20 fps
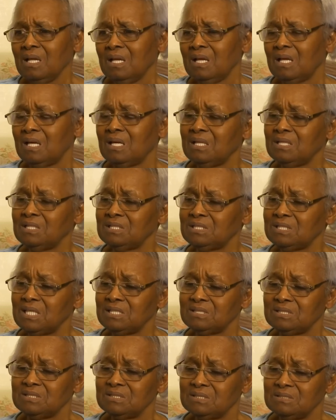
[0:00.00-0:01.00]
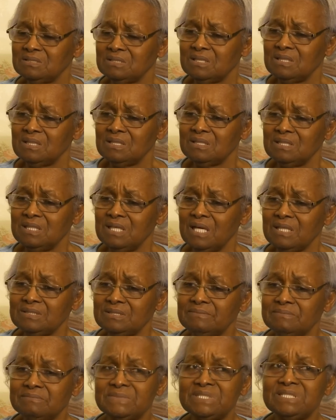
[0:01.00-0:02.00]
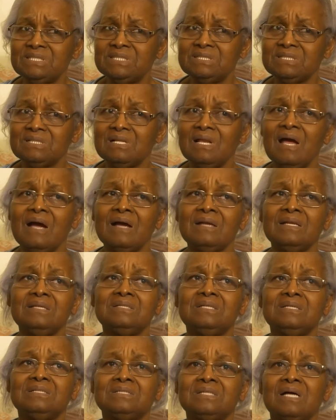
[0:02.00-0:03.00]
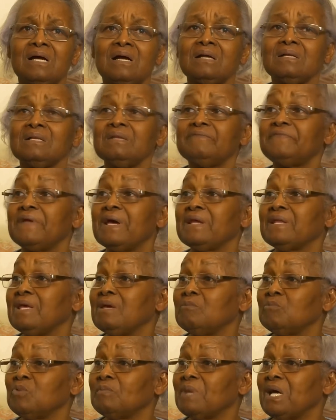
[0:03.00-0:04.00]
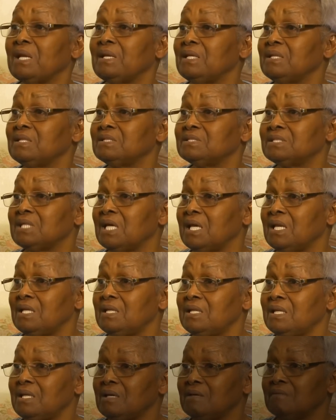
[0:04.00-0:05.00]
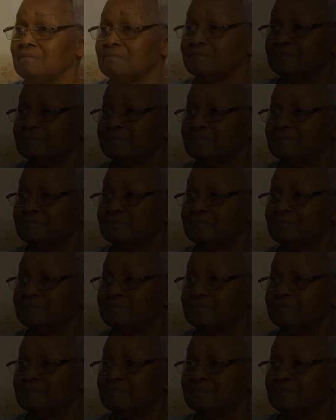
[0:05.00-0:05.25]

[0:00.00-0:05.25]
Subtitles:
And he says, yes, Mrs. Clark, the teacher, and Clifton came home and didn't say anything.